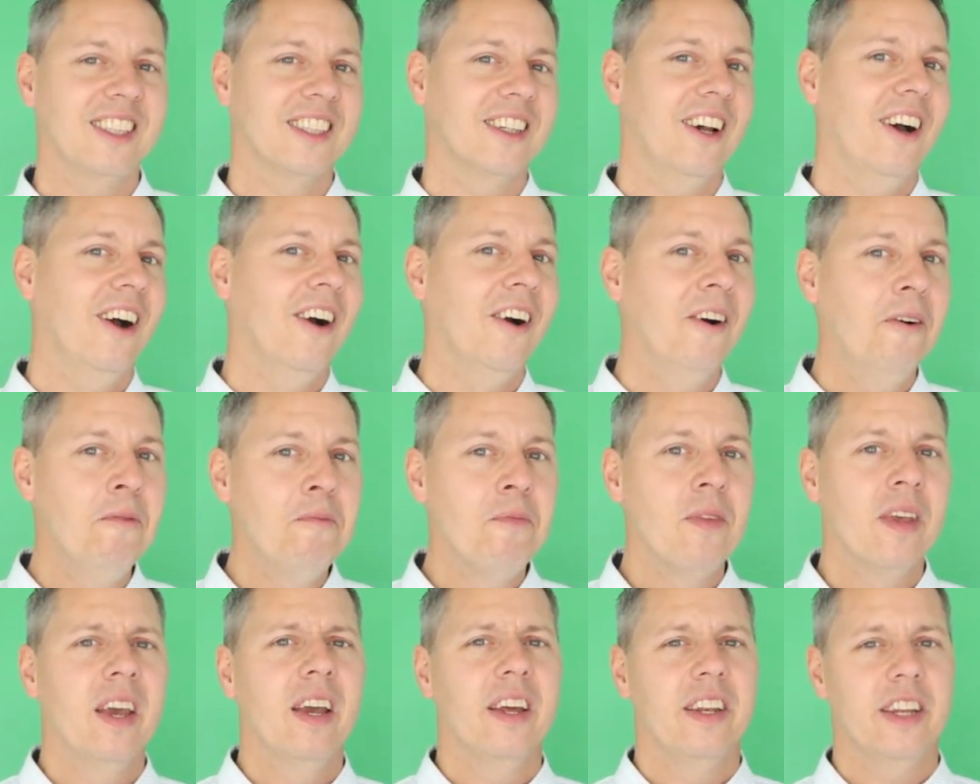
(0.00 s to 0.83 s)
So
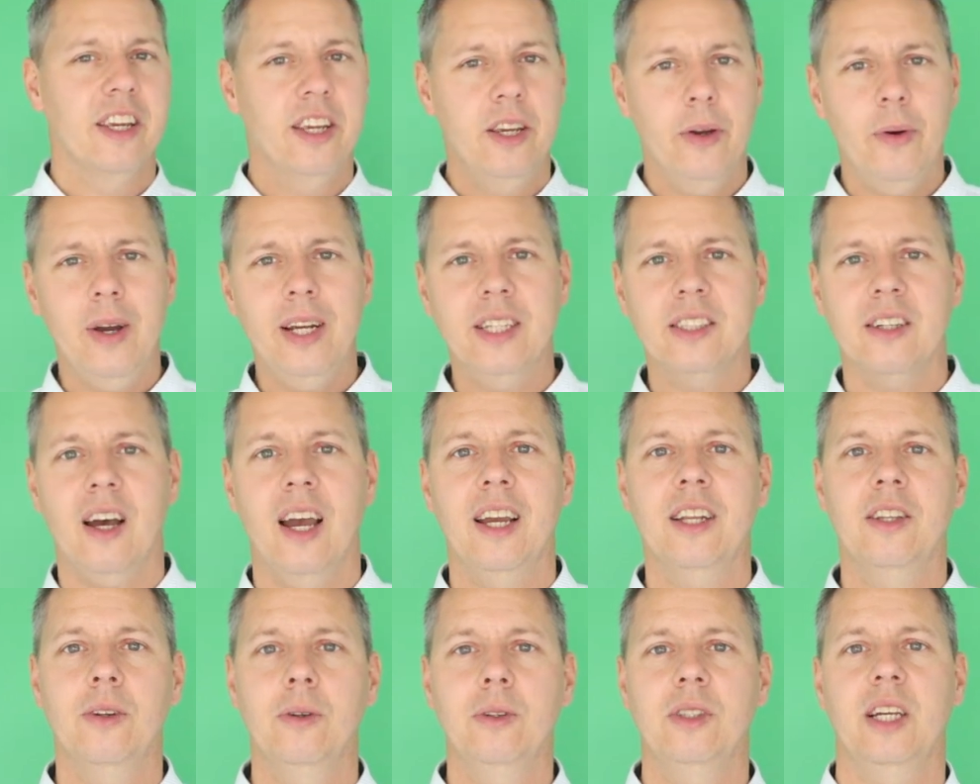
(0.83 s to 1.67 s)
the
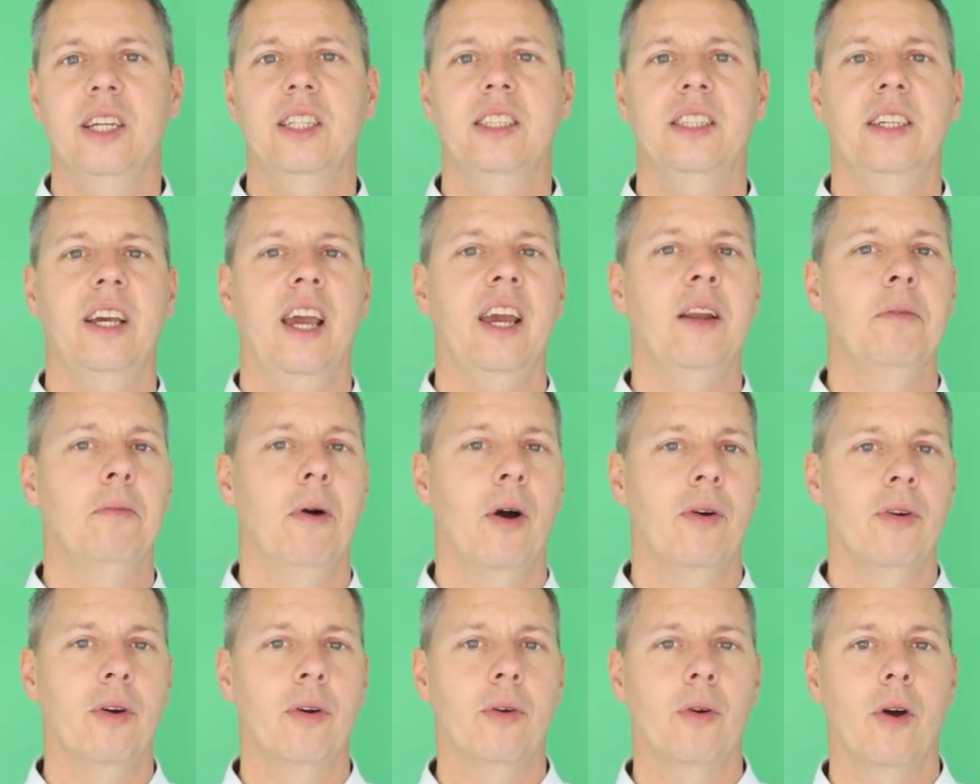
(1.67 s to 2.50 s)
QHY268
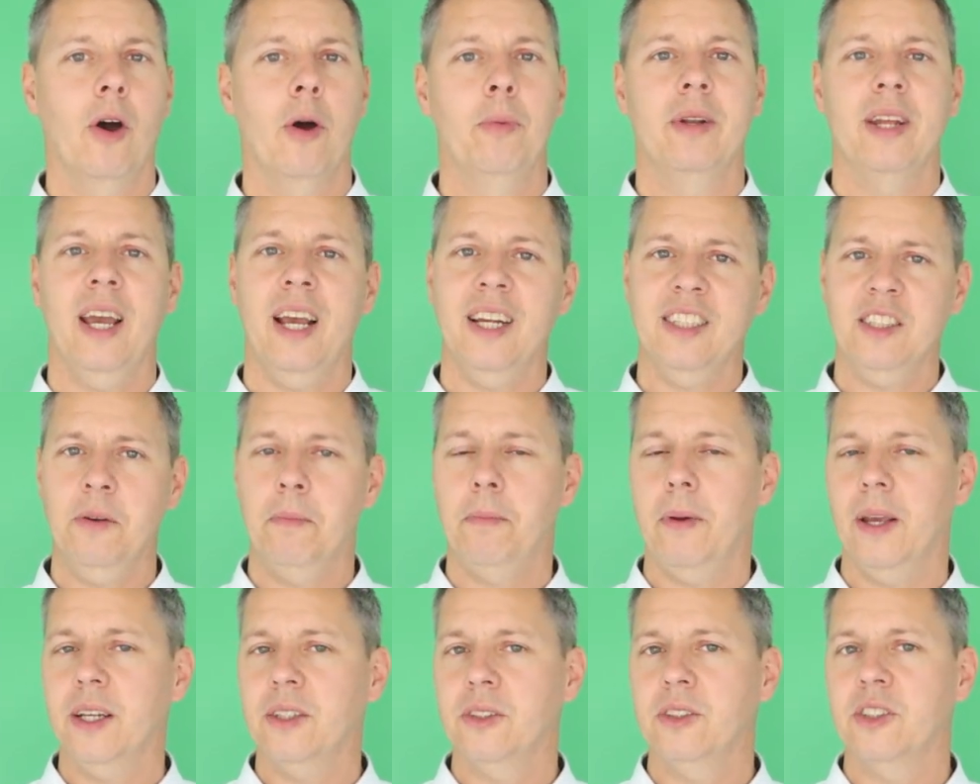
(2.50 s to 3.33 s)
monochrome, it has a
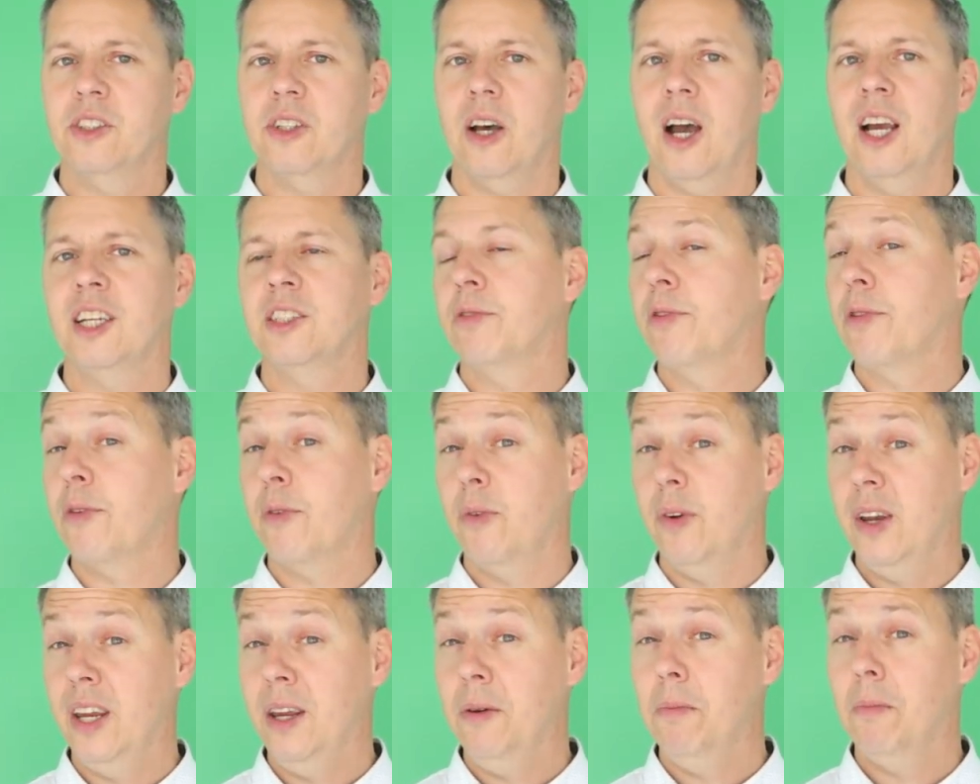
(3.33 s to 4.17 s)
pixel size of
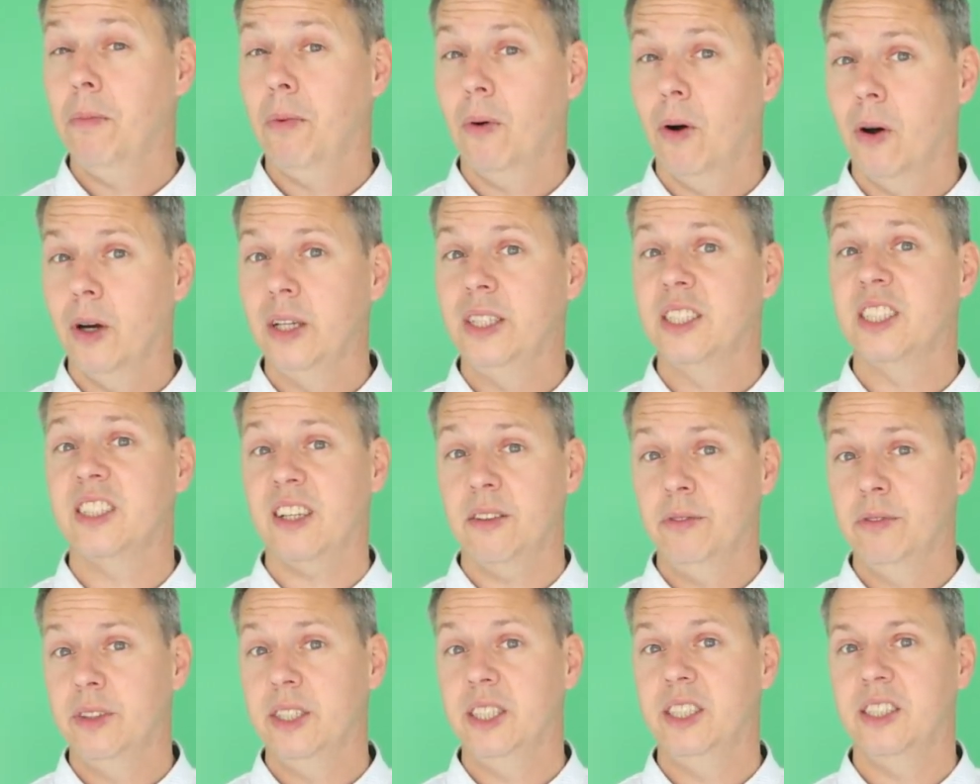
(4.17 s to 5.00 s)

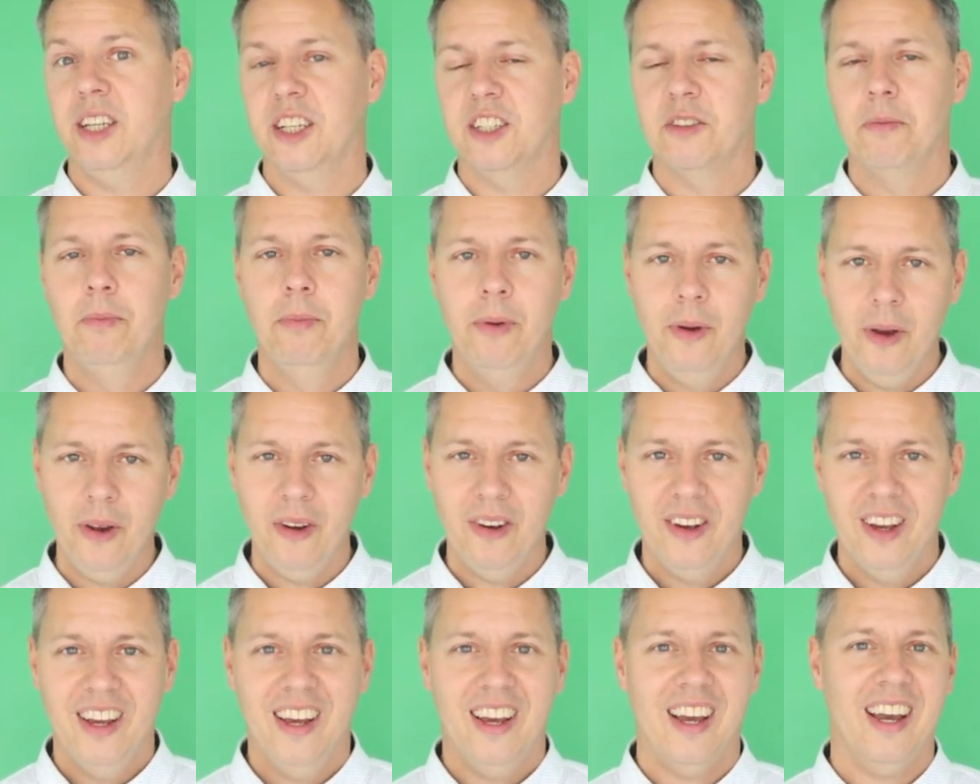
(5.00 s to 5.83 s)
3.76 mu,
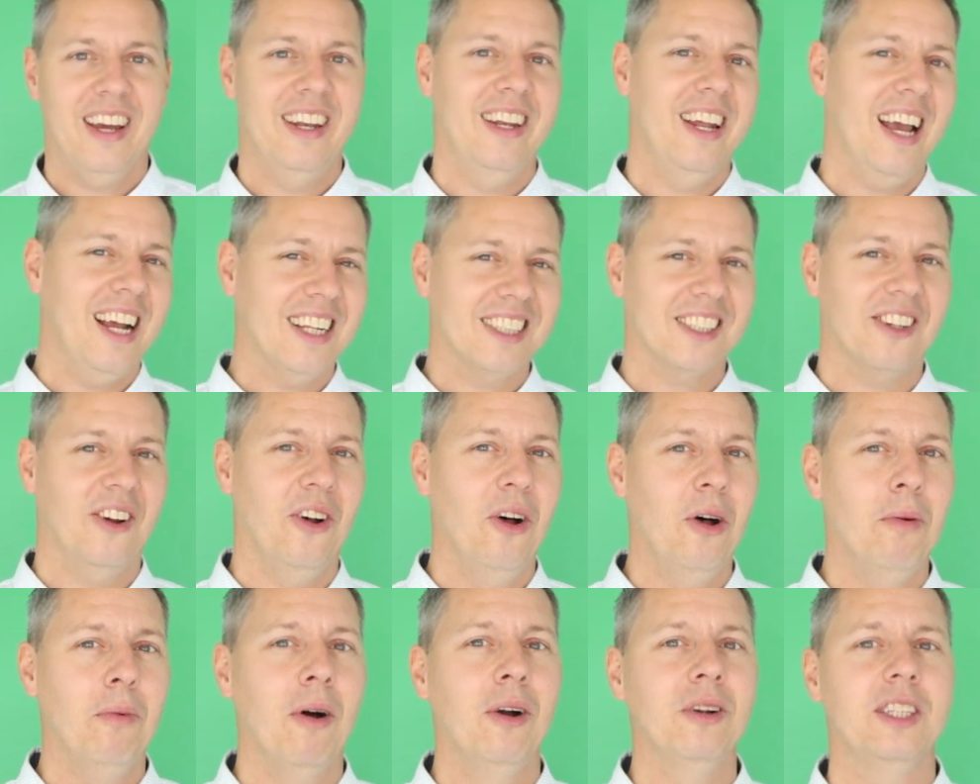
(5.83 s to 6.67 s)
and that's
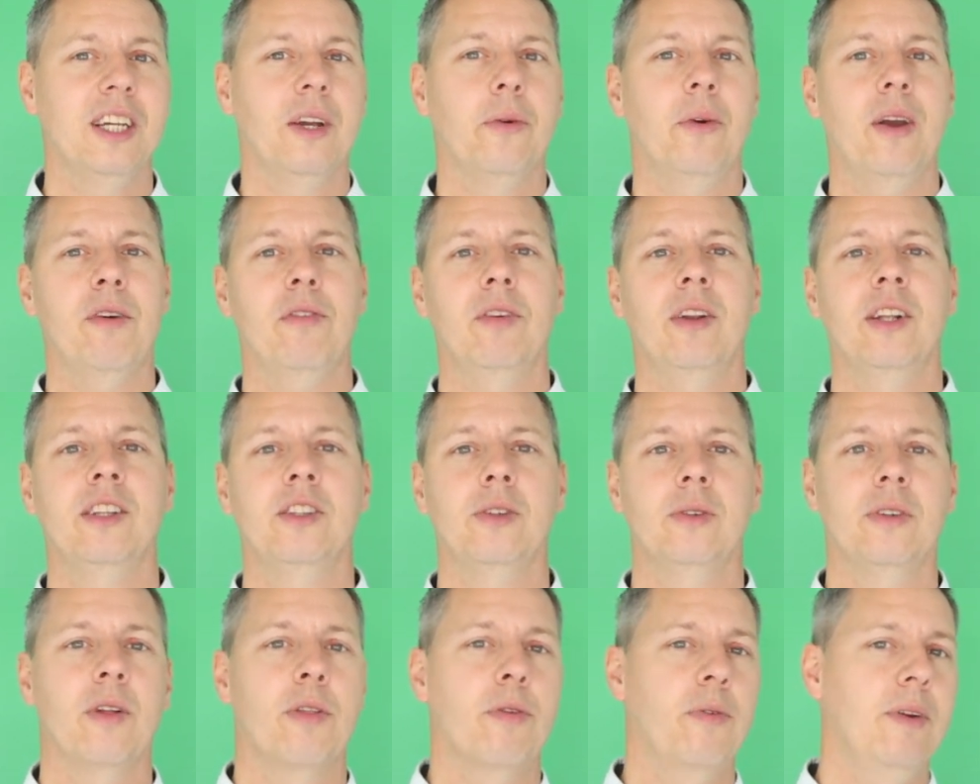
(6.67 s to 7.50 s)
almost equivalent
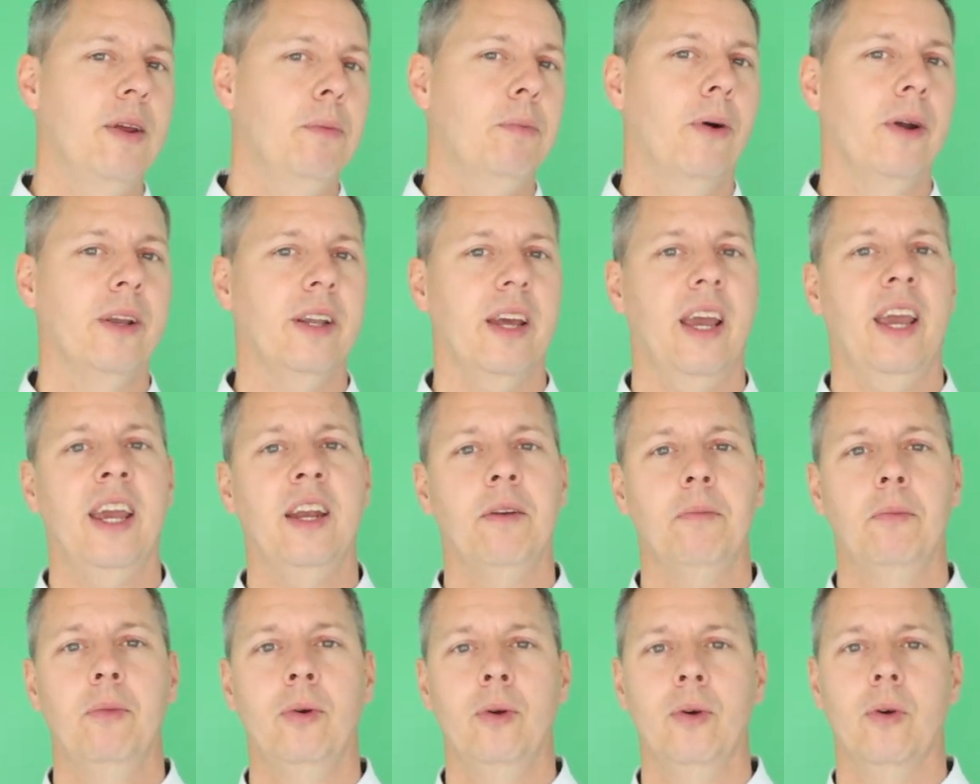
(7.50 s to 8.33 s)
to the
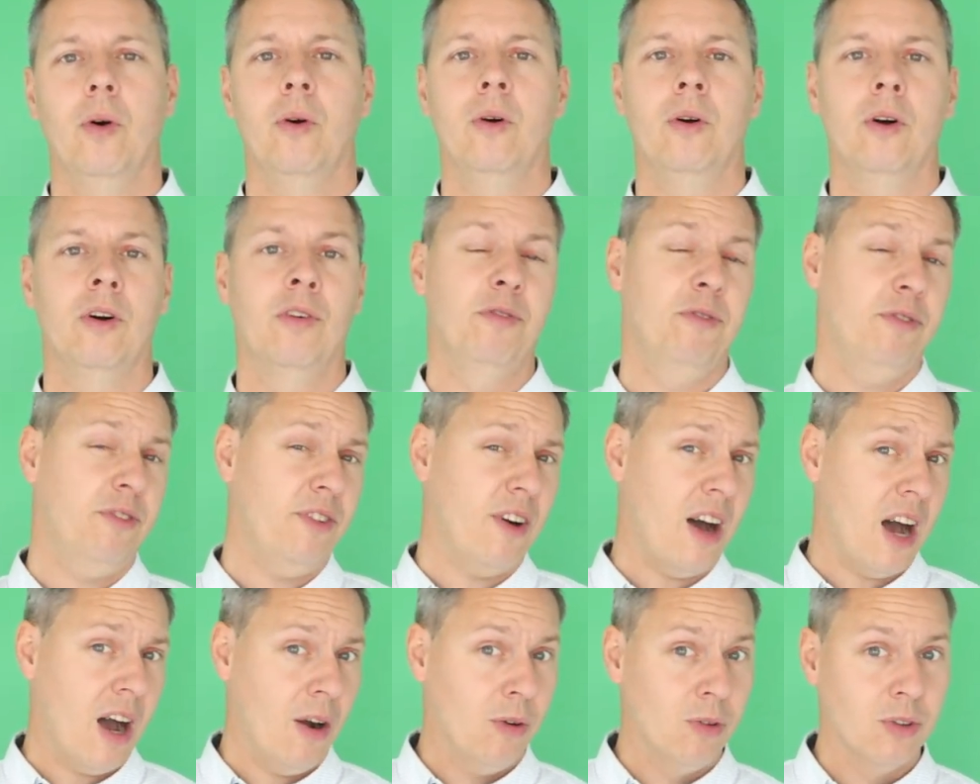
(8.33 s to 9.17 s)
3.8 mu
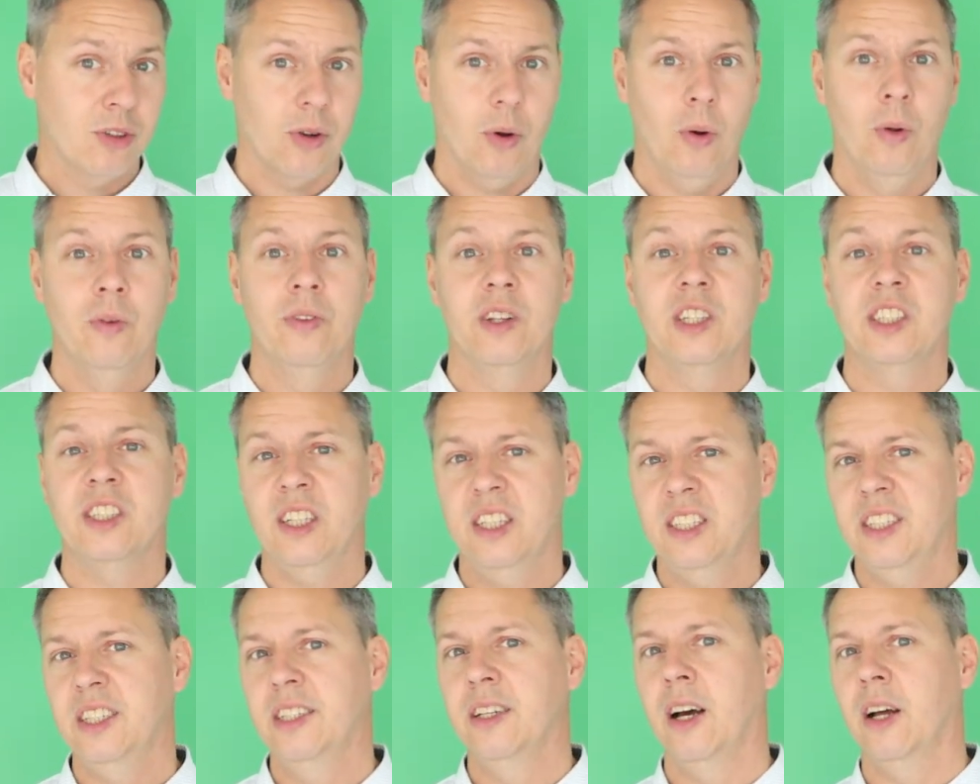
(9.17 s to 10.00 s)
found on the
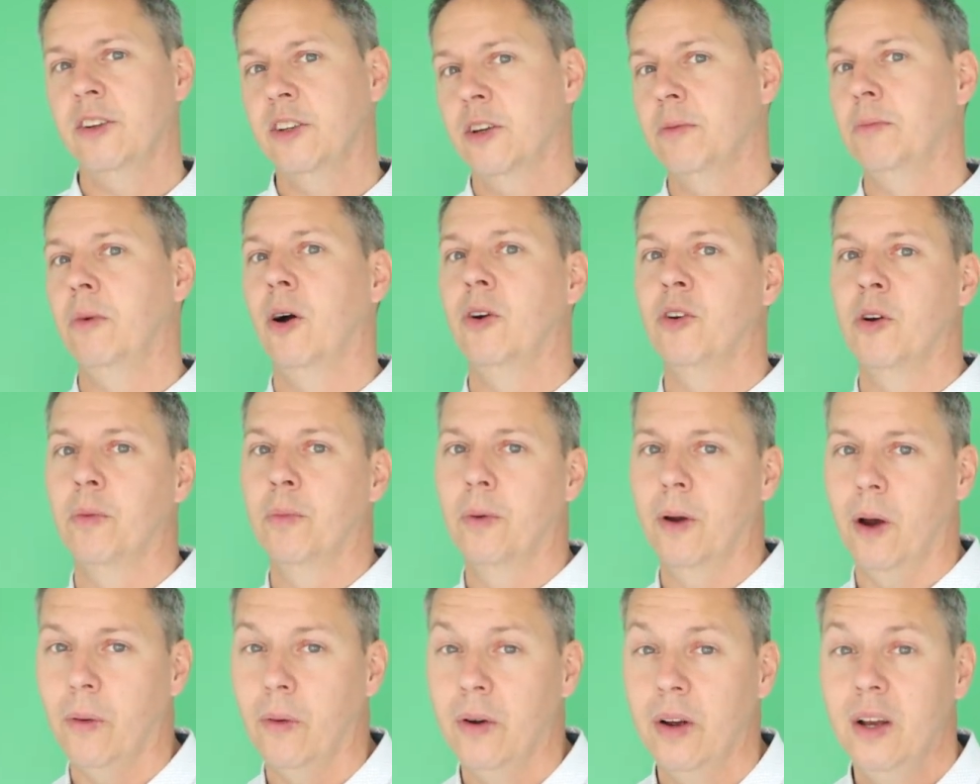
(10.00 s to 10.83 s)
1600 Mono
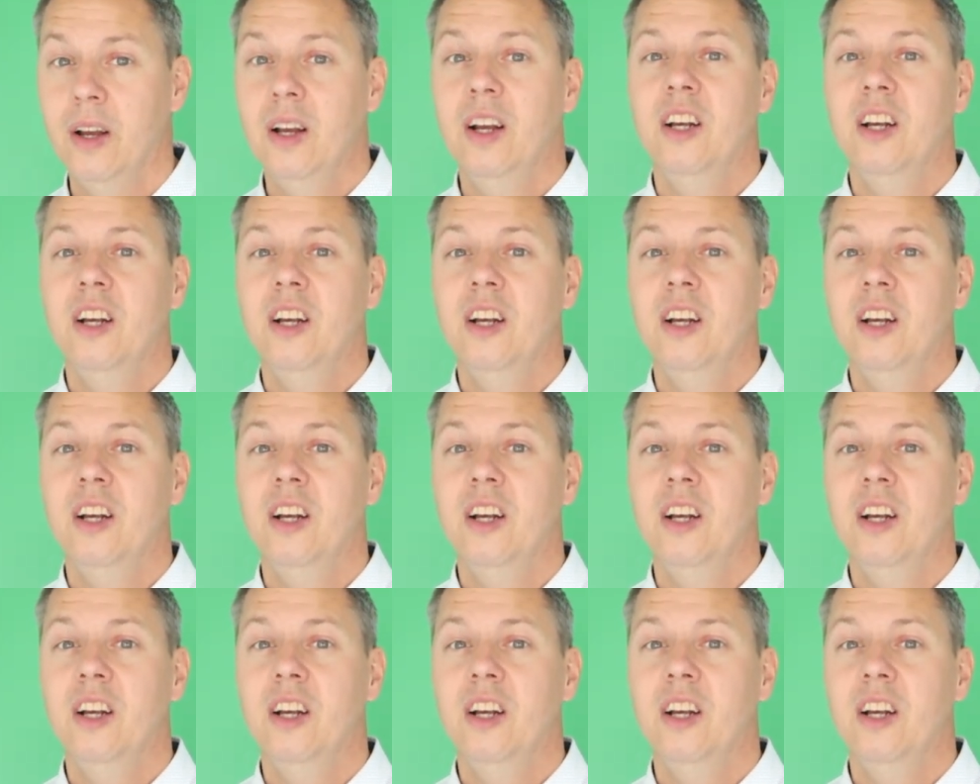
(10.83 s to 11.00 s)
Pro.